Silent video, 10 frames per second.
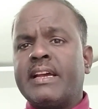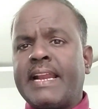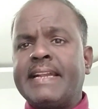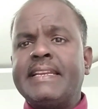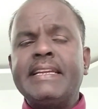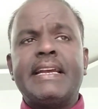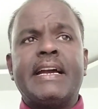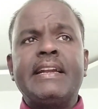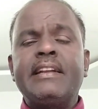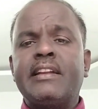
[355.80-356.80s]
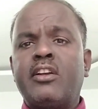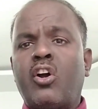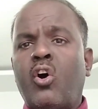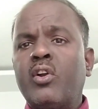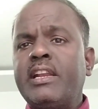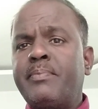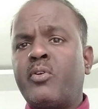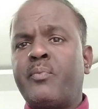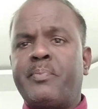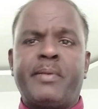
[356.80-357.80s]
writing and only
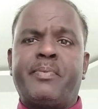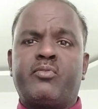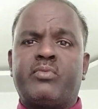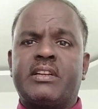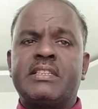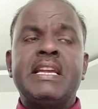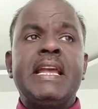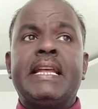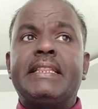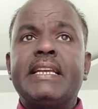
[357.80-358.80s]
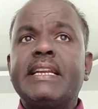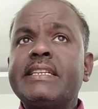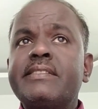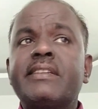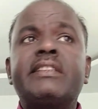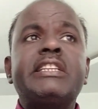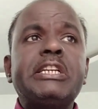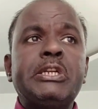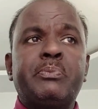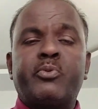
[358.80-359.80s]
for paperwork. There is
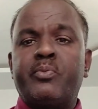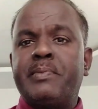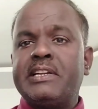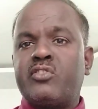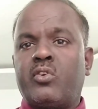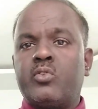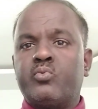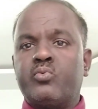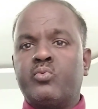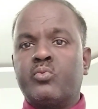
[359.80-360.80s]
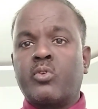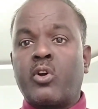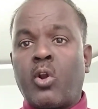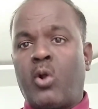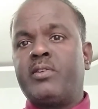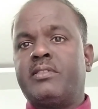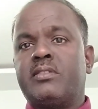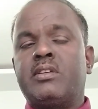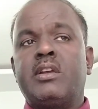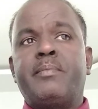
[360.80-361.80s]
nothing improvement on ground,
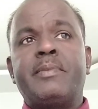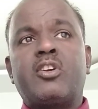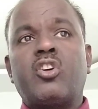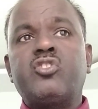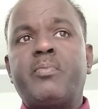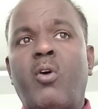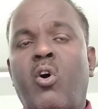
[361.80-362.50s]
because of